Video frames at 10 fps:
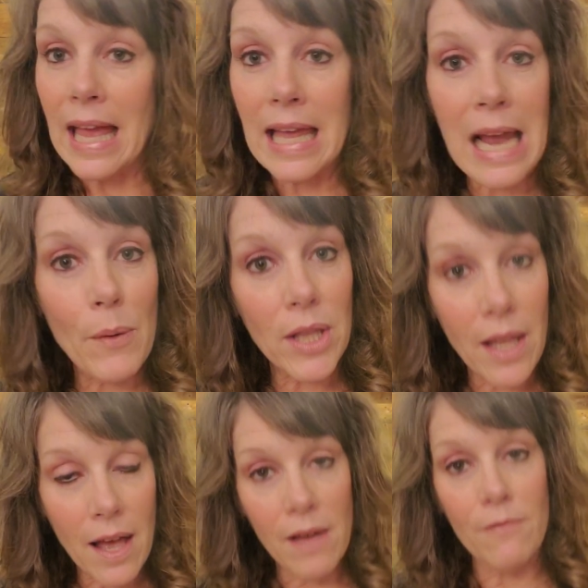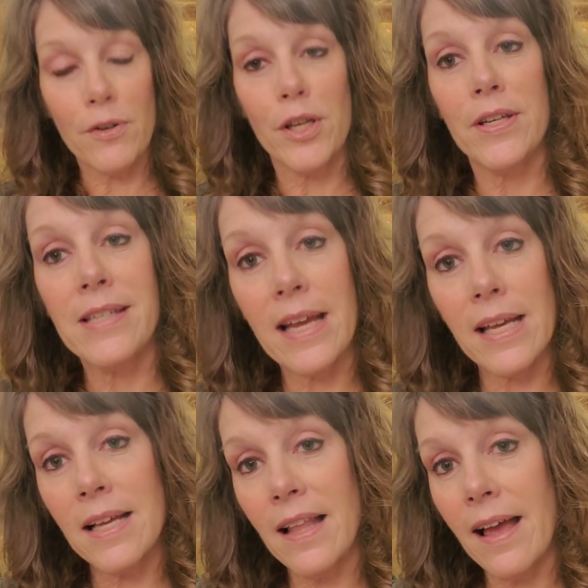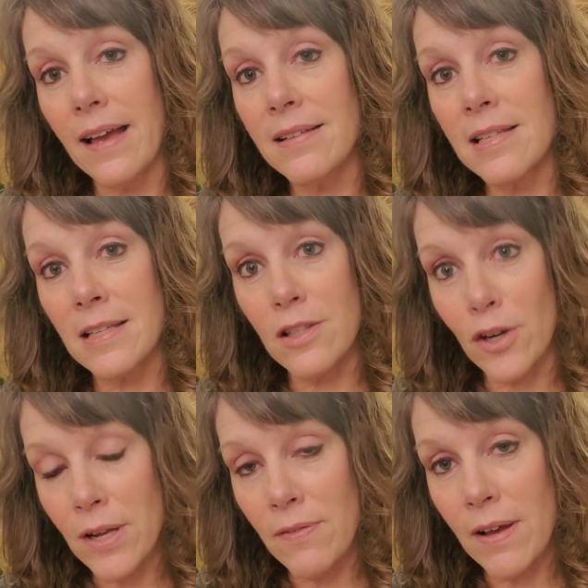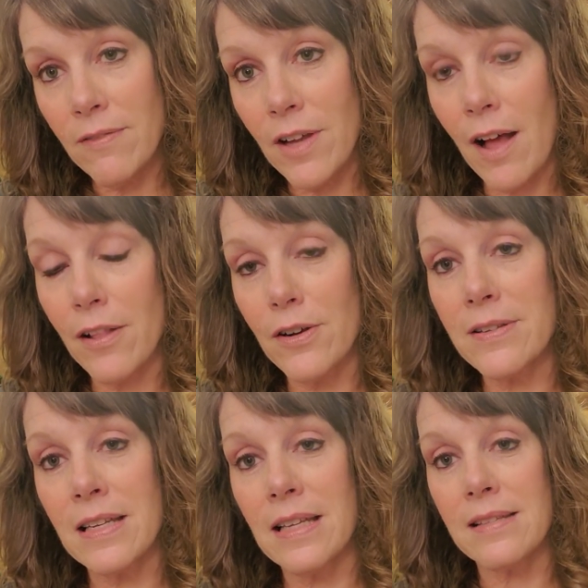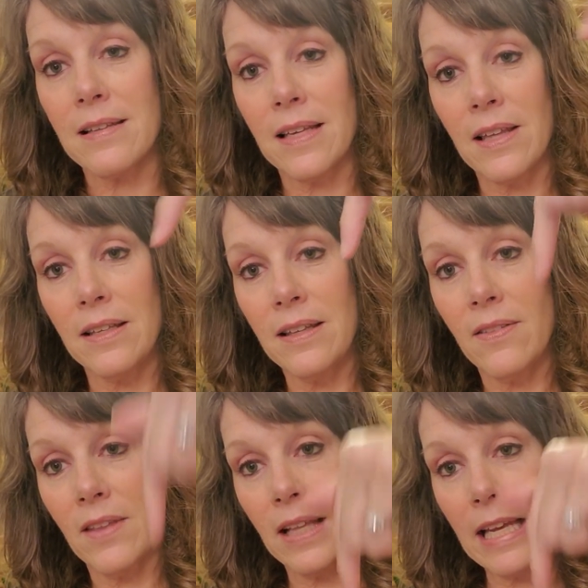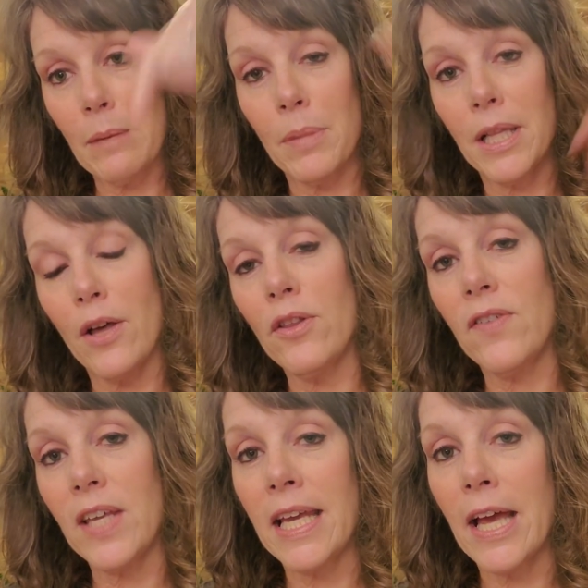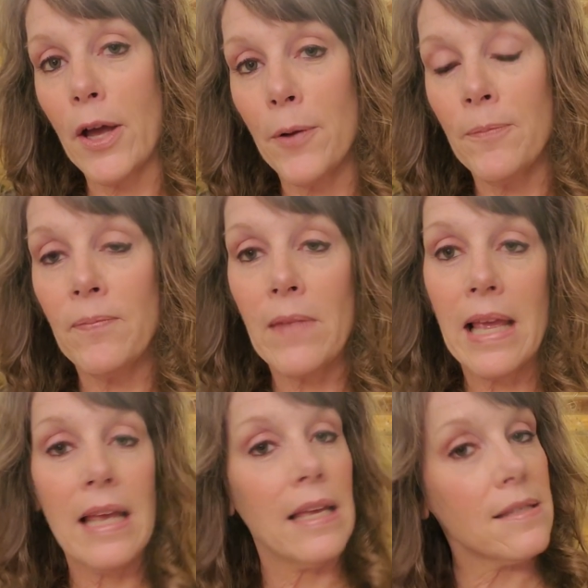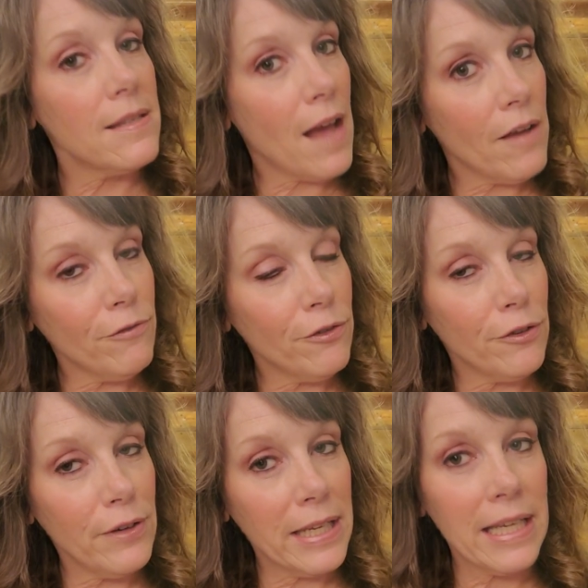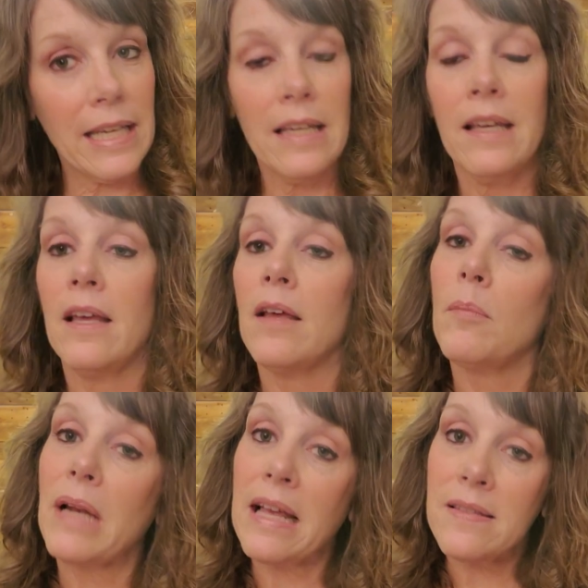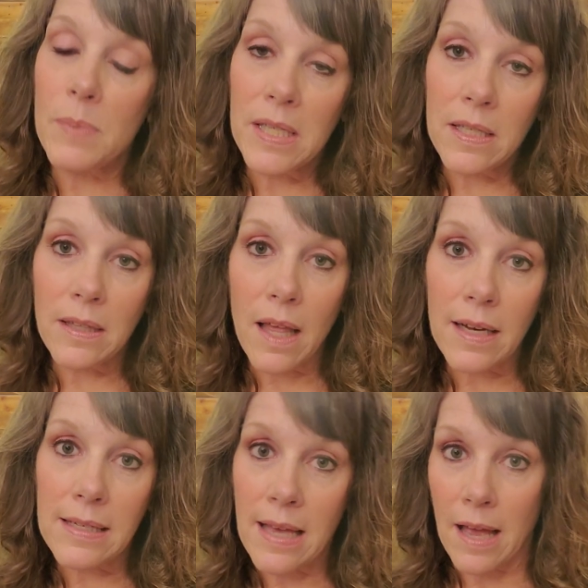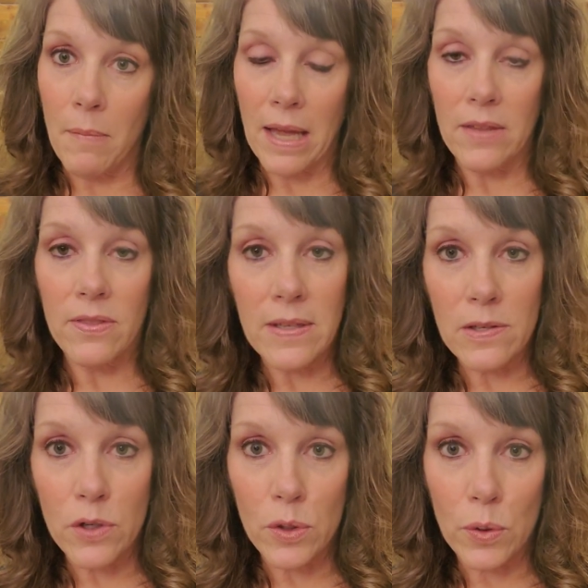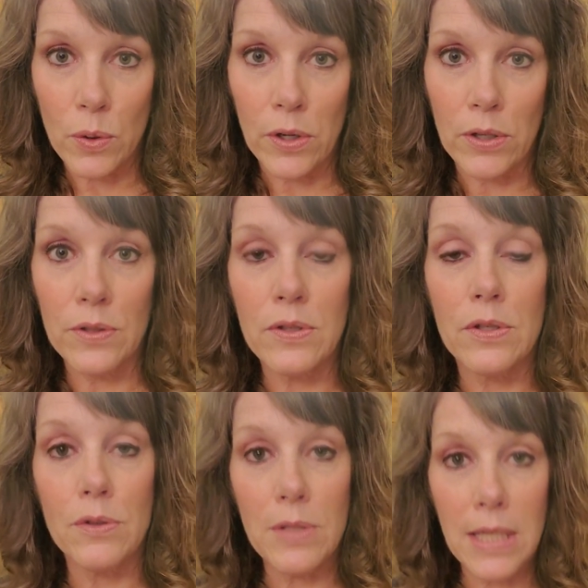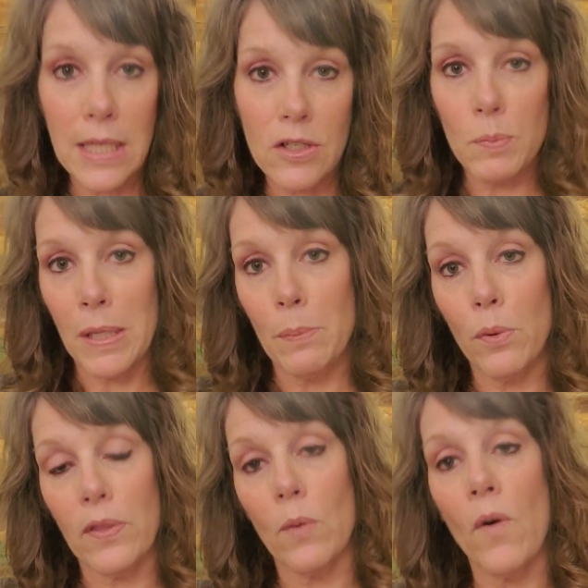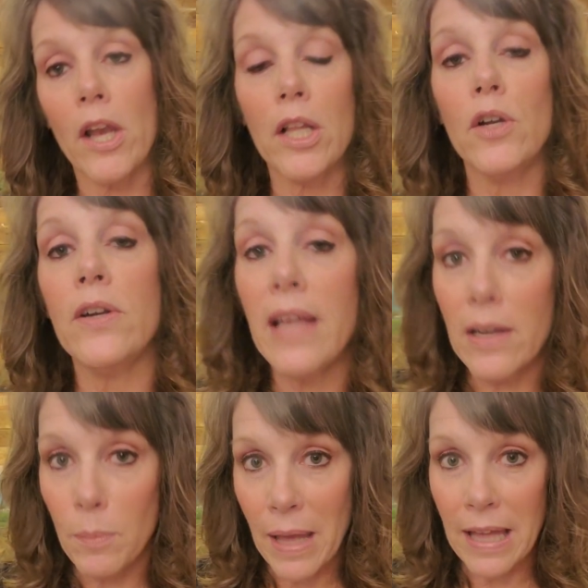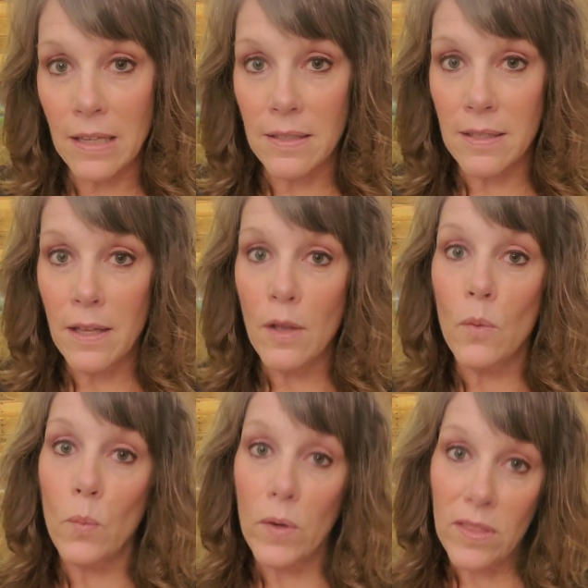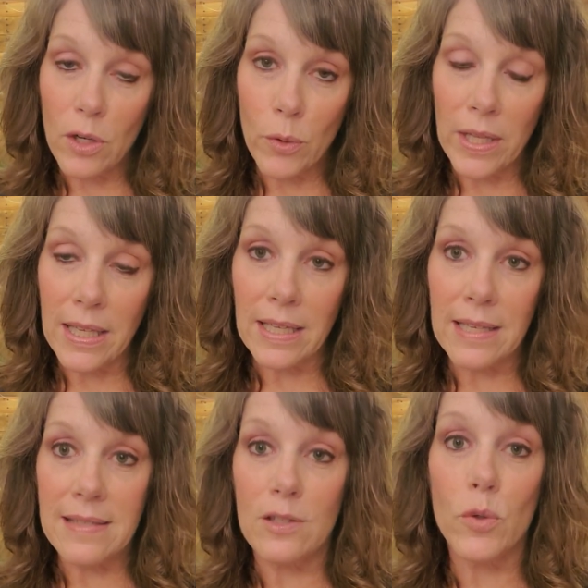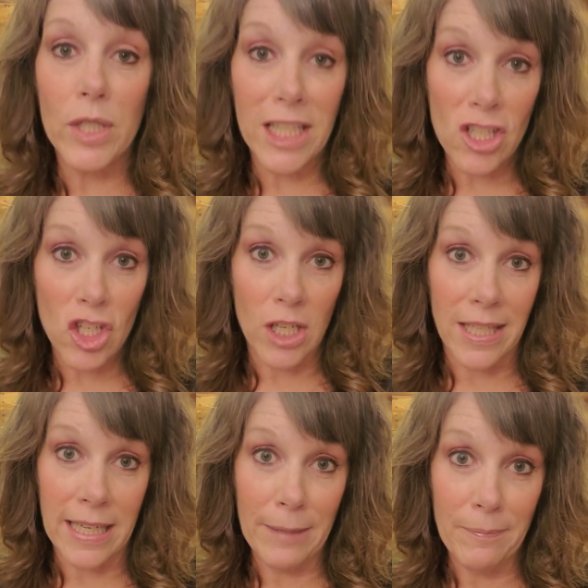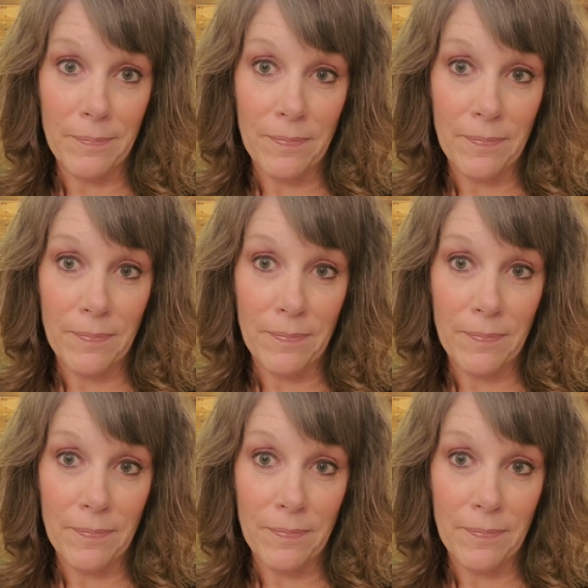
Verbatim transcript: and I would love for you to take a class. It's thirty-five dollars, and it's in the link below the video. It's not free. But I spend a lot of time making these tutorials to teach people that want to learn how to paint with acrylics traditionally